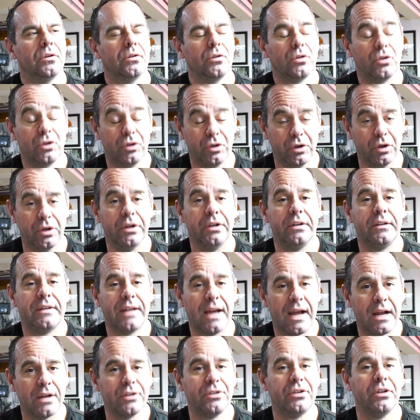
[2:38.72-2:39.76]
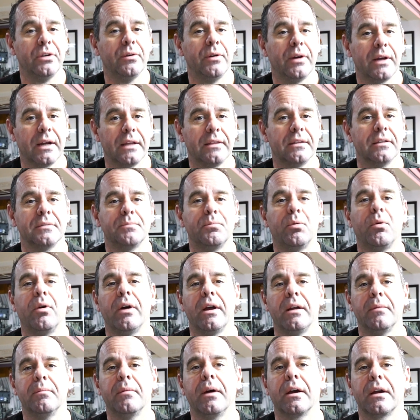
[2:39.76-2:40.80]
good tattooing at this
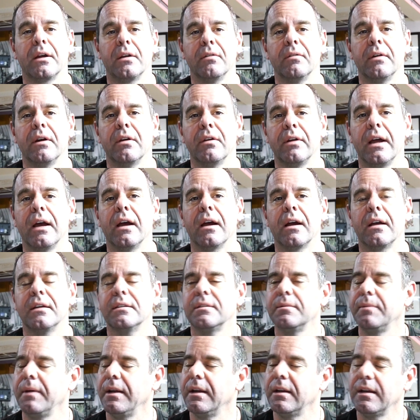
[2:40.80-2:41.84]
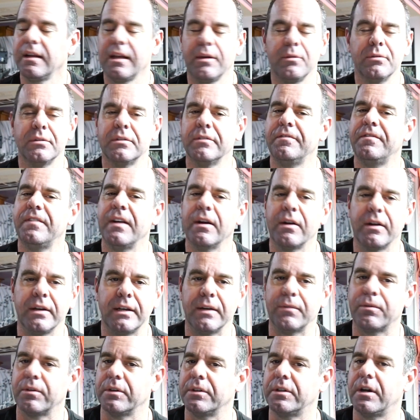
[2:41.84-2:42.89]
point in my career yet. Because, it was a very
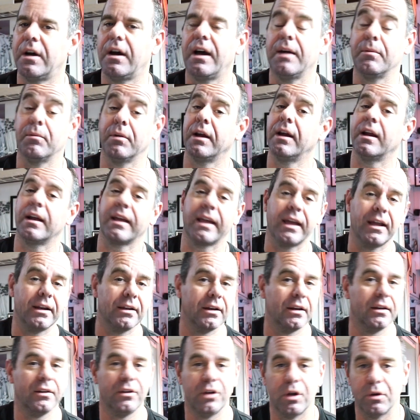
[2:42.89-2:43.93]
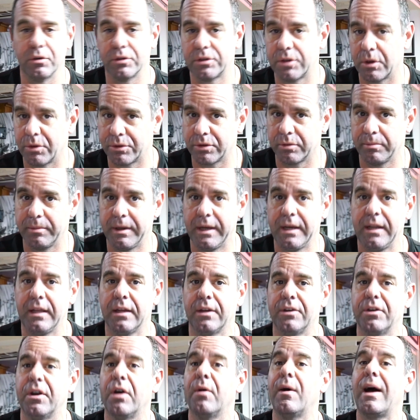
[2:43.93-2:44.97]
different time, right? Again, no social media,
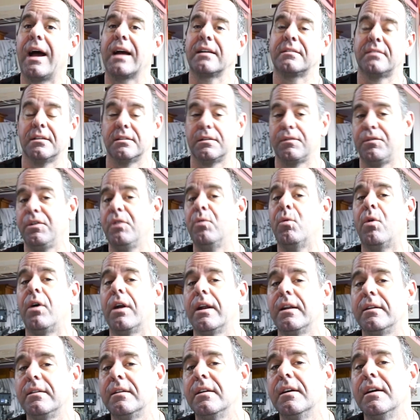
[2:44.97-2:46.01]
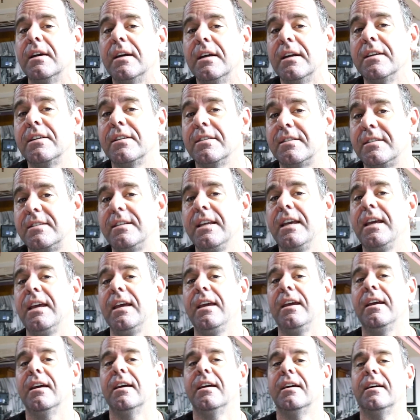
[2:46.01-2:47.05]
no access. If you wanted to
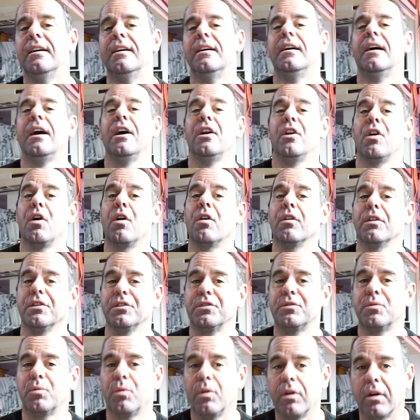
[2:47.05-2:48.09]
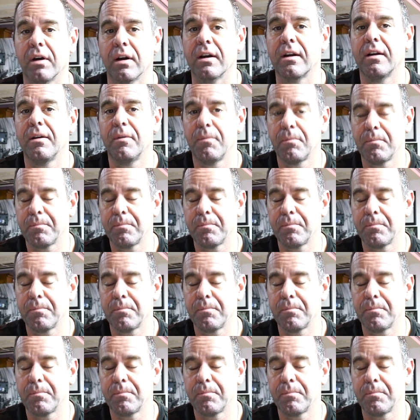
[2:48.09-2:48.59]
see an artist's work,